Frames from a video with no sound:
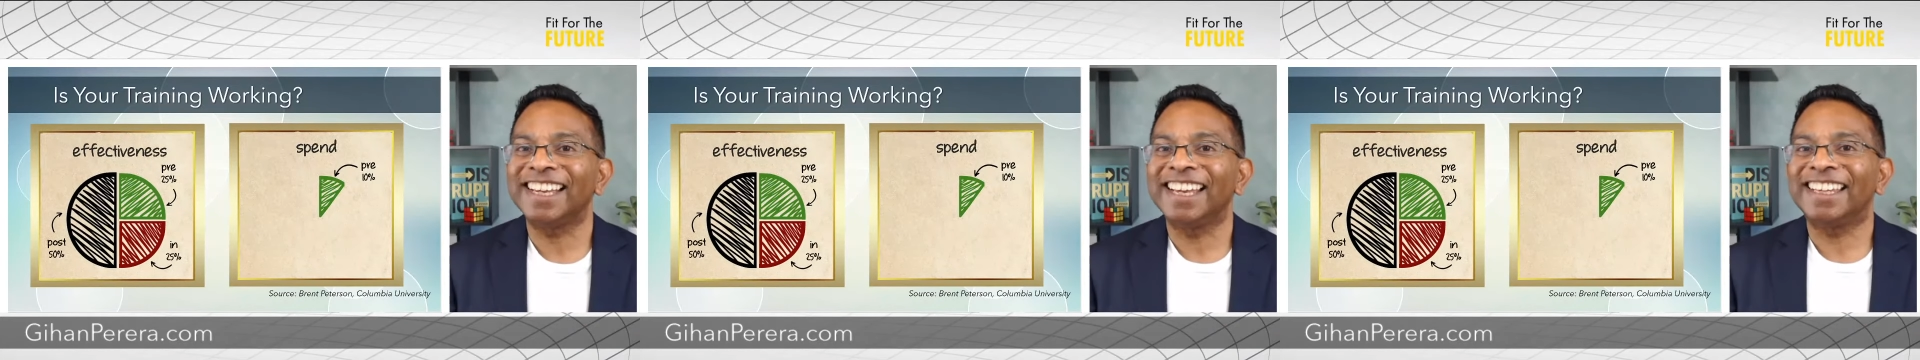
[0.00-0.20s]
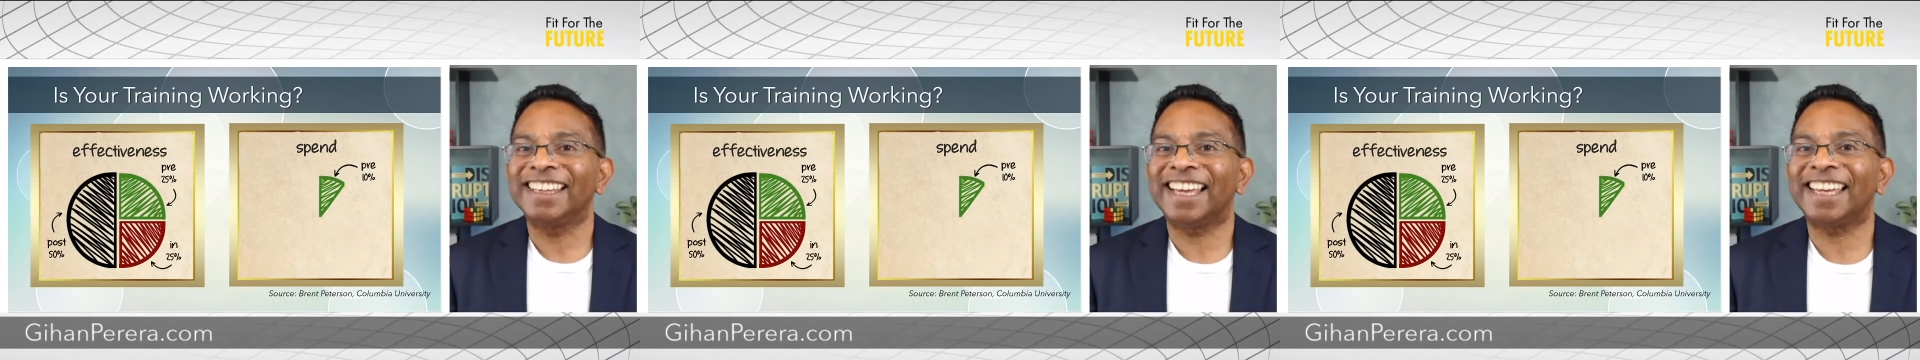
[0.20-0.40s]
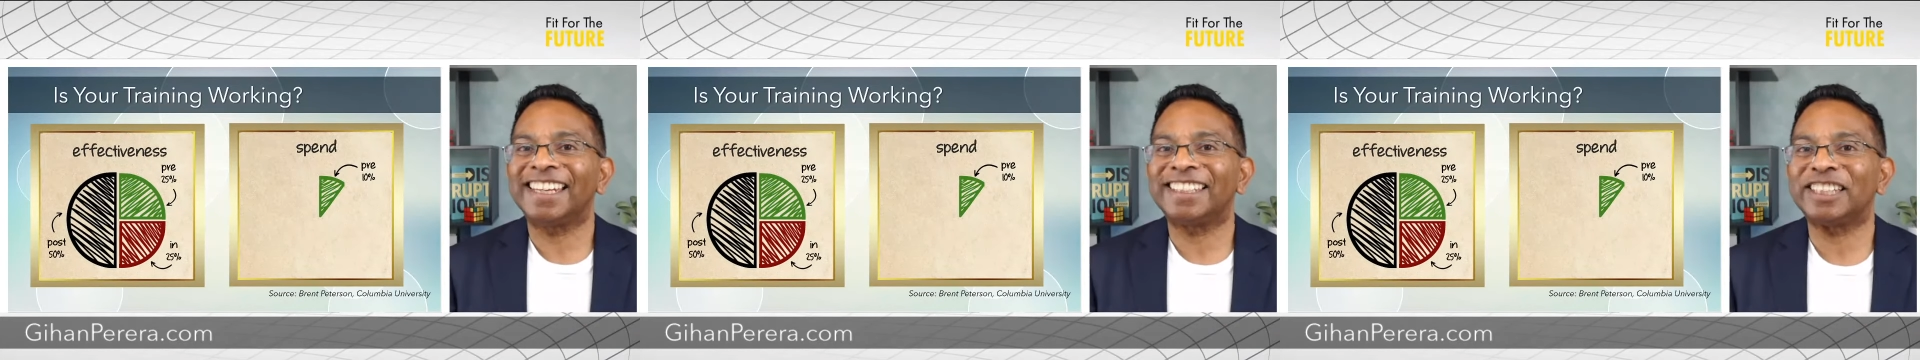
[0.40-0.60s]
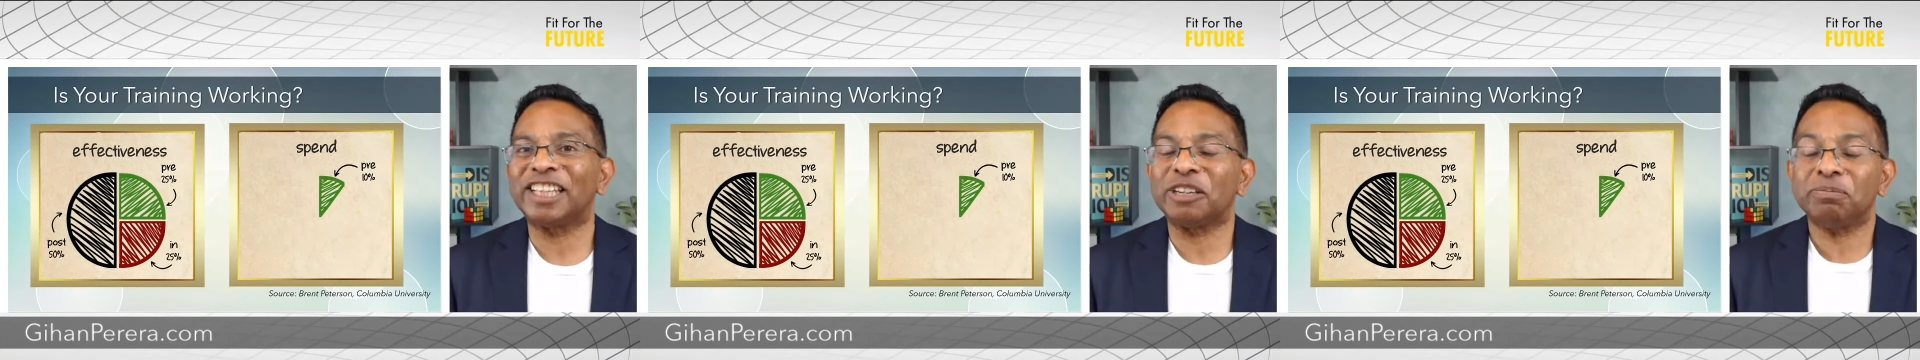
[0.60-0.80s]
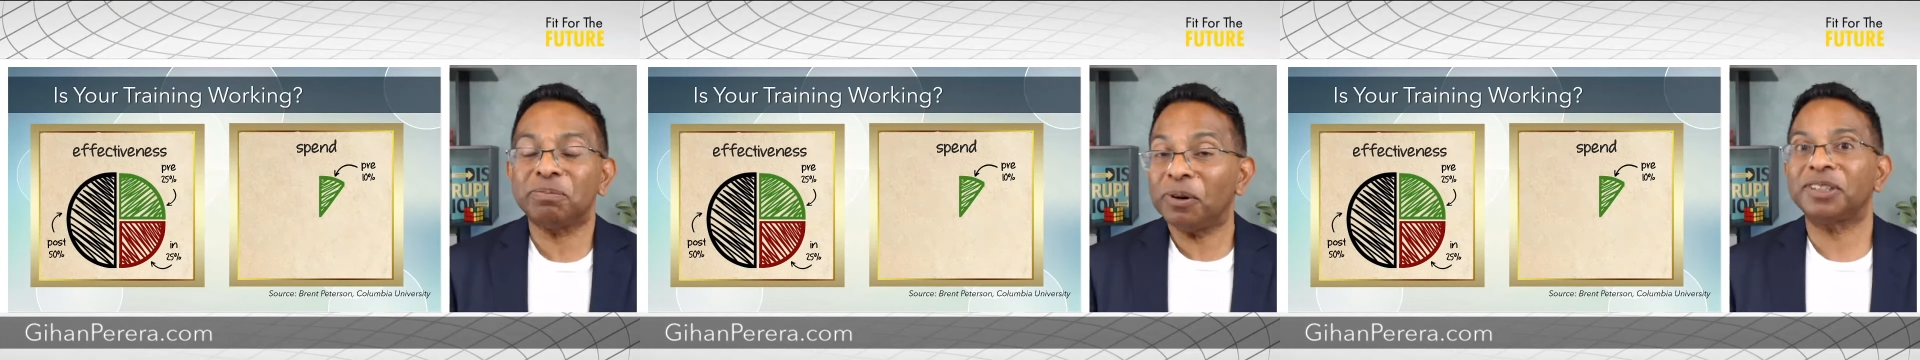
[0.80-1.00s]
that
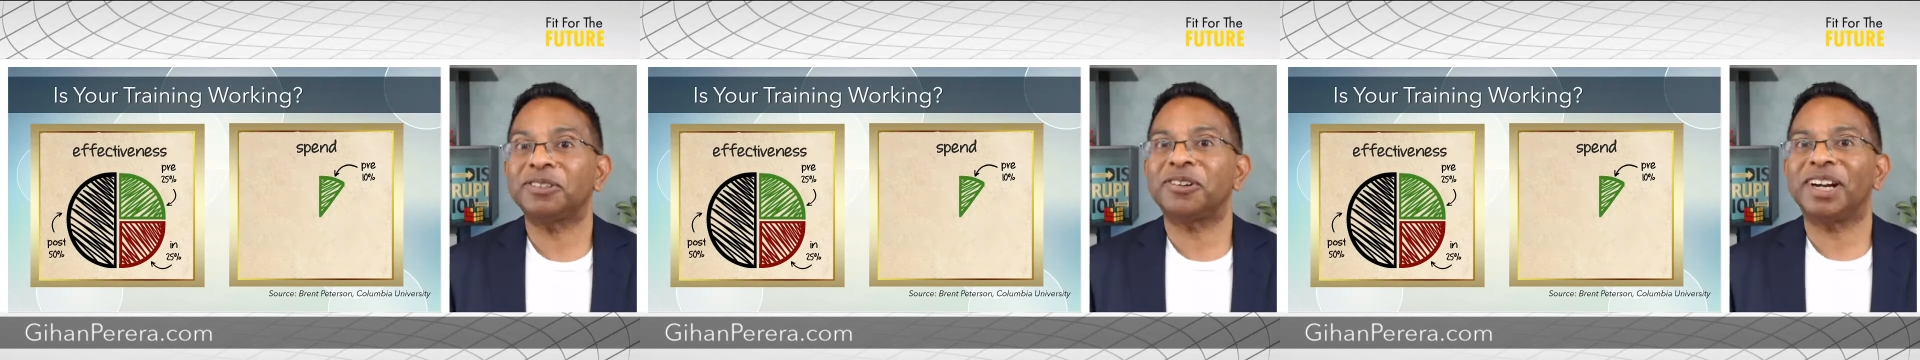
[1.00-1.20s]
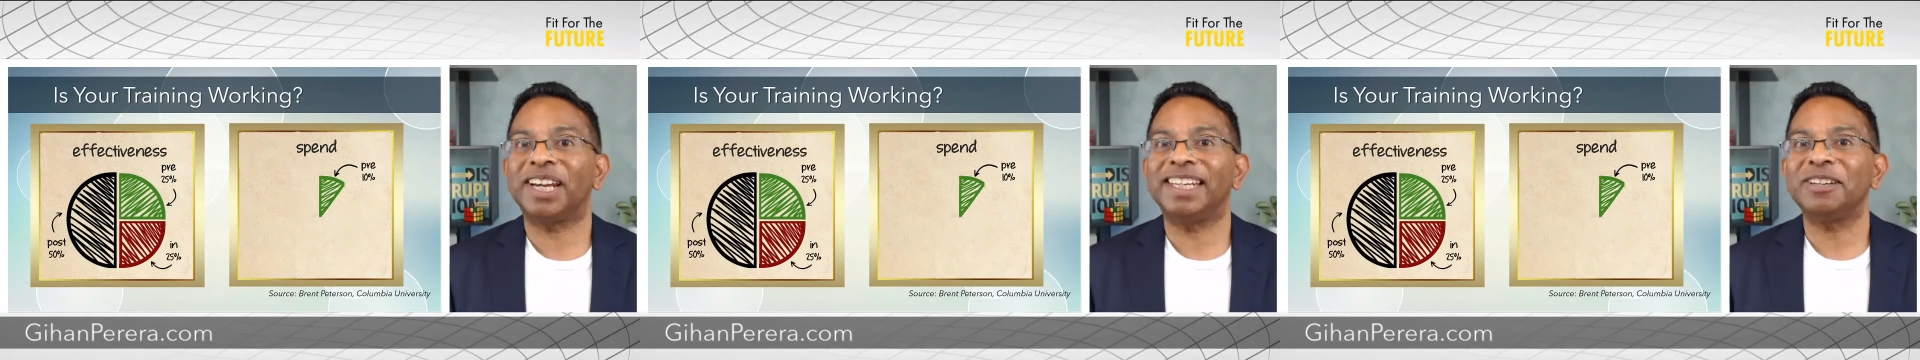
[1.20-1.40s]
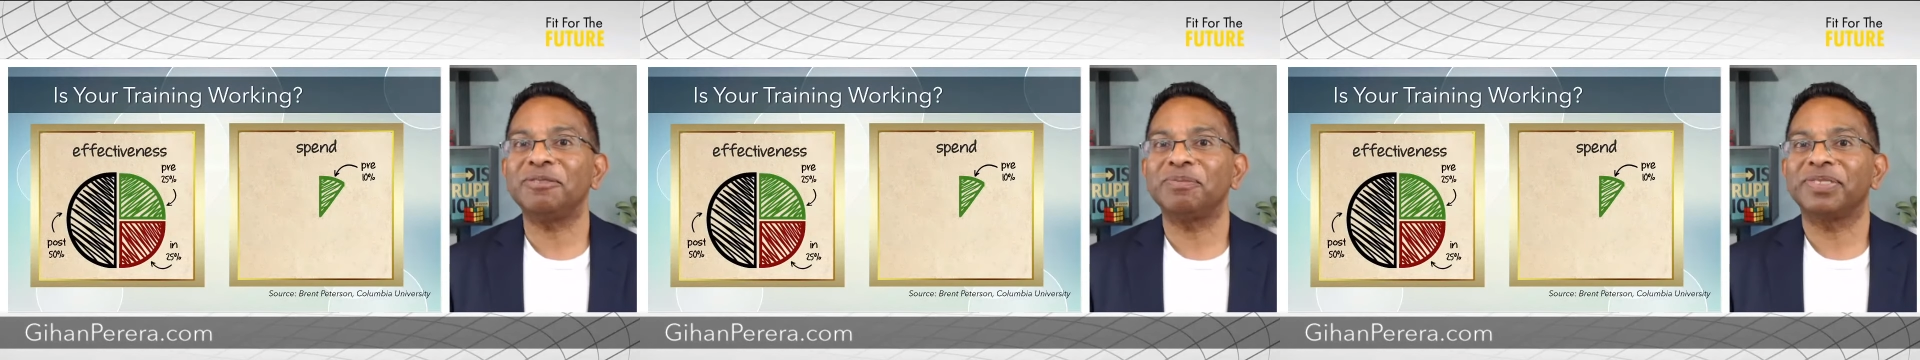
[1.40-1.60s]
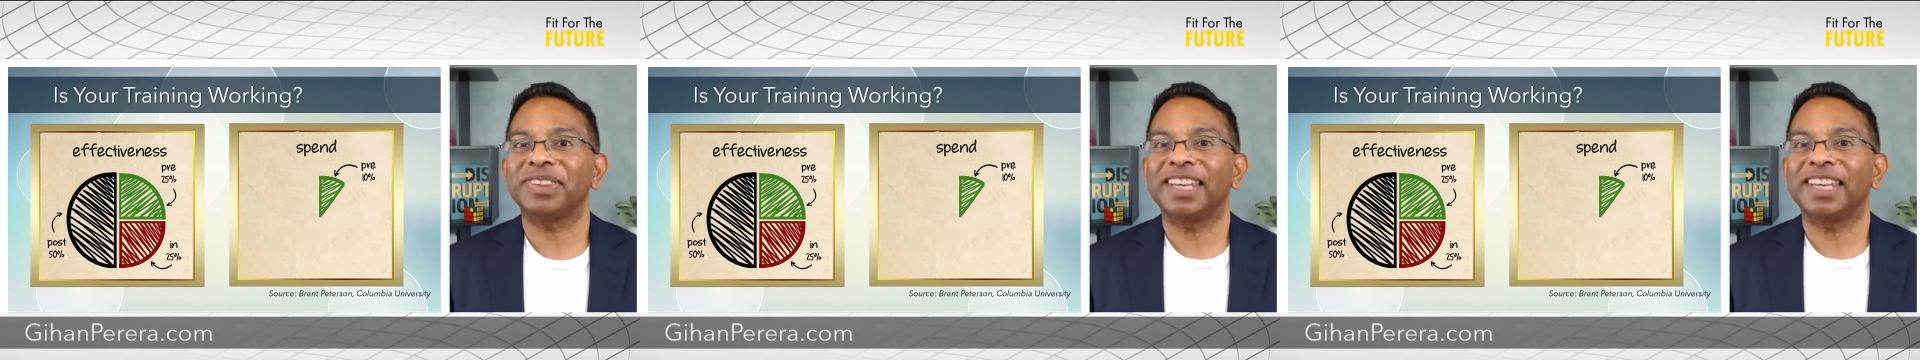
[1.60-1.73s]
they'd book a trainer